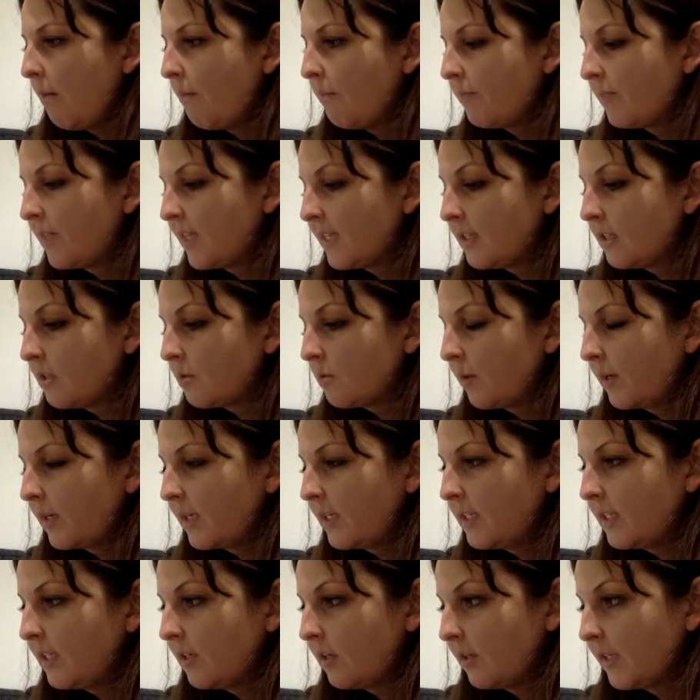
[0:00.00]
This is what he
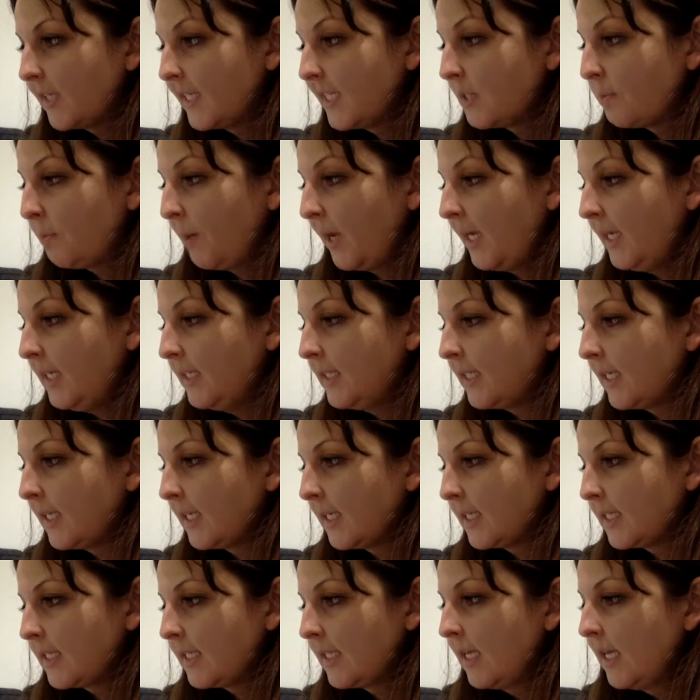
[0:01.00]
did on his
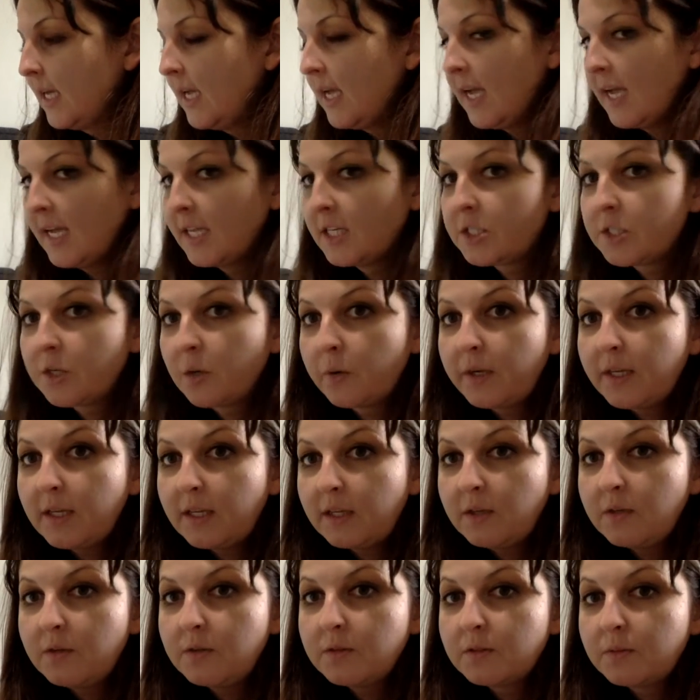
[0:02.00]
paintings. And so he
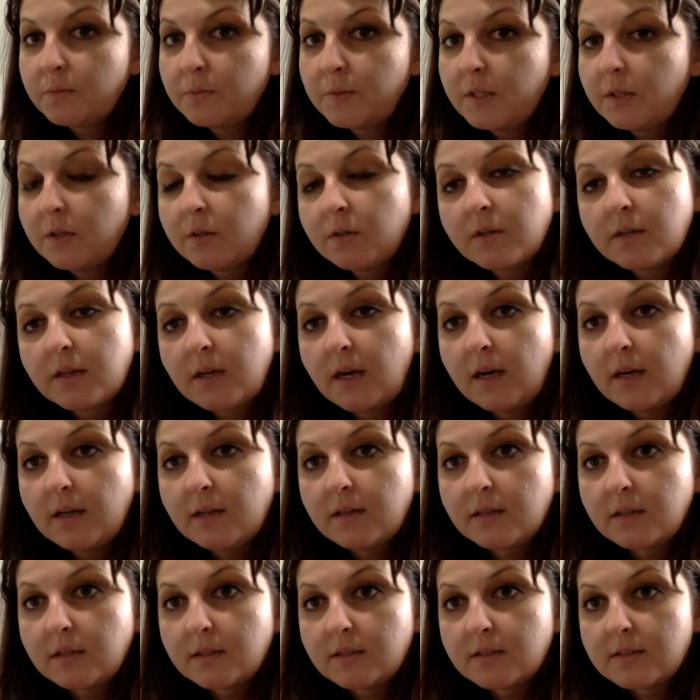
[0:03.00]
used pure
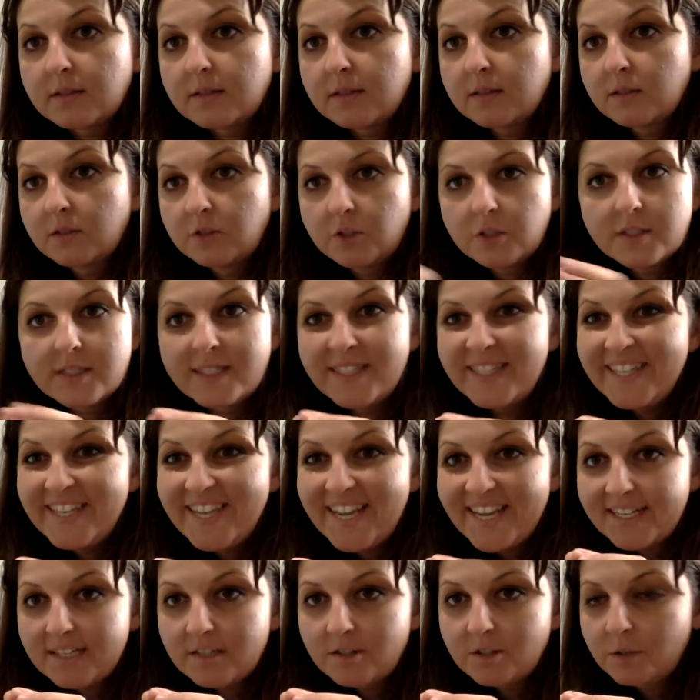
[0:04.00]
colors just
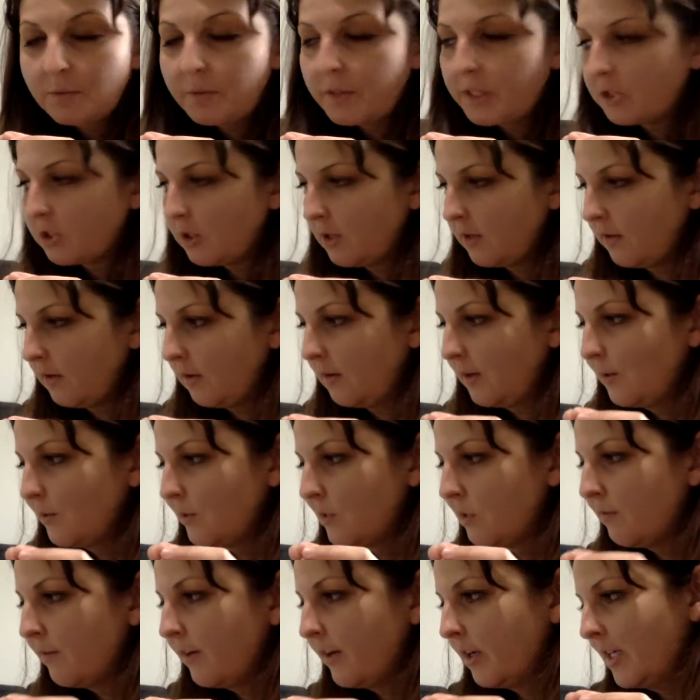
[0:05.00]
next to each other, and he
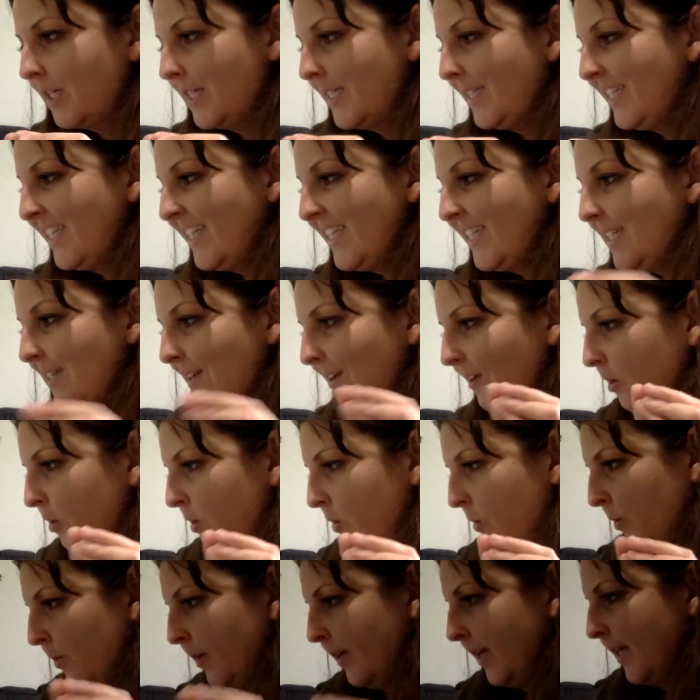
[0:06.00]
was very detail
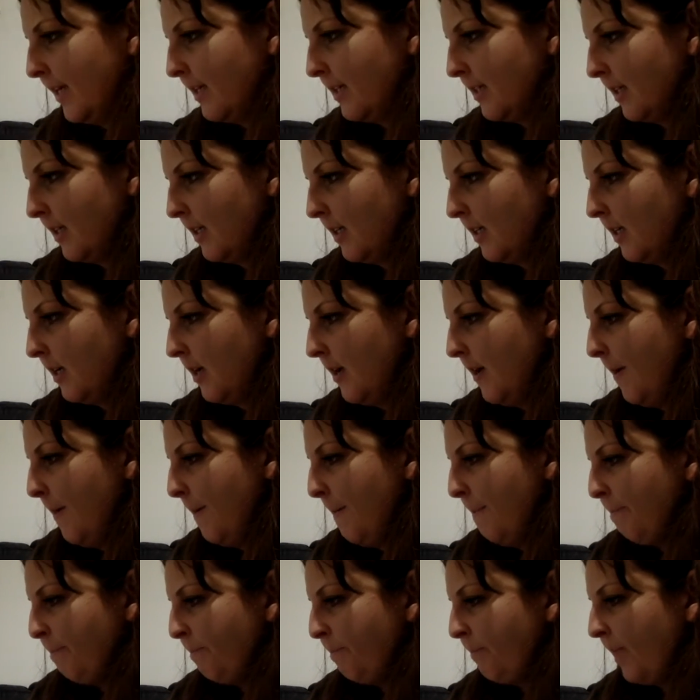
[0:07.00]
oriented.
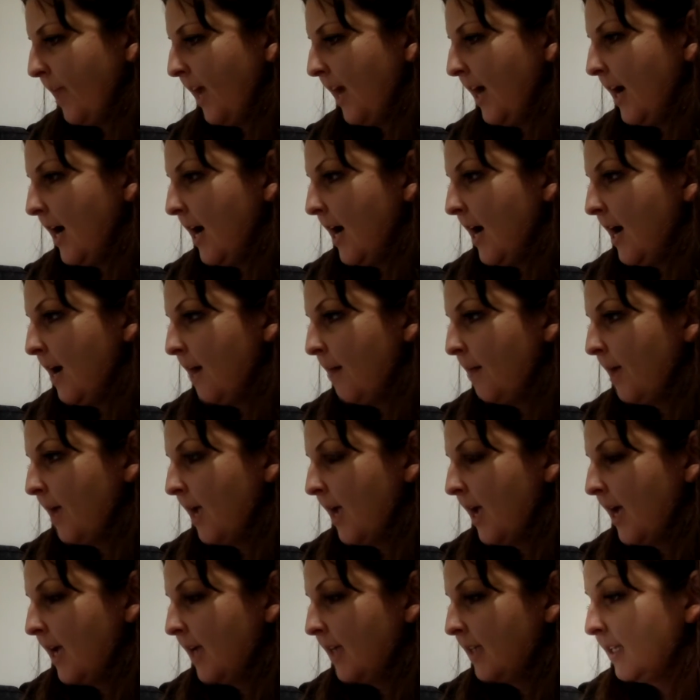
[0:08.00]

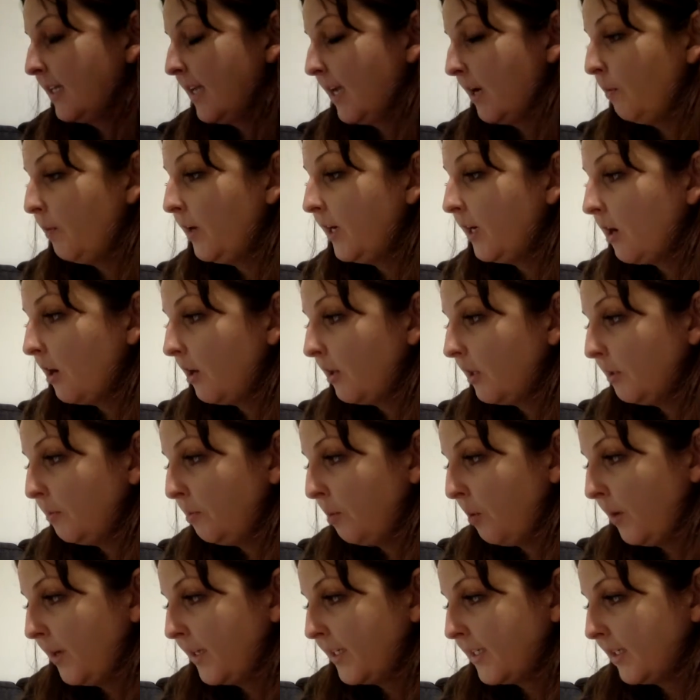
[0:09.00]
And today we call it
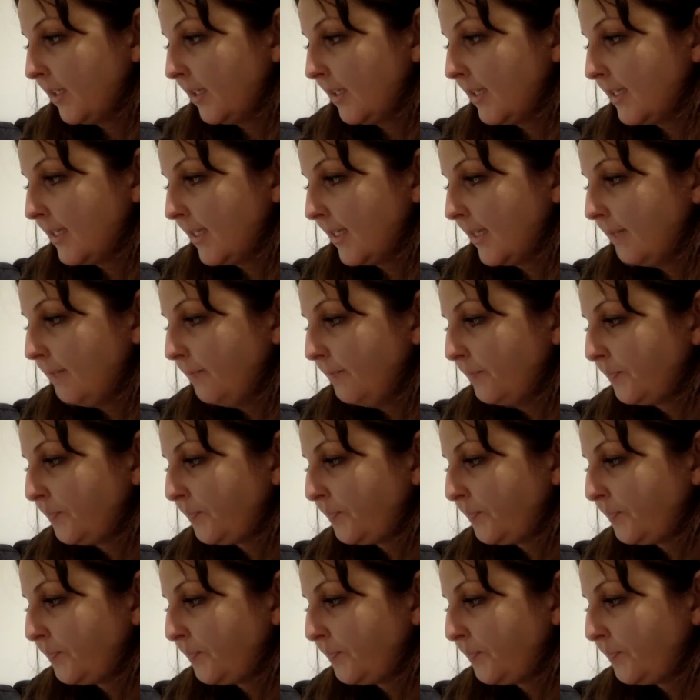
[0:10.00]
pointillism.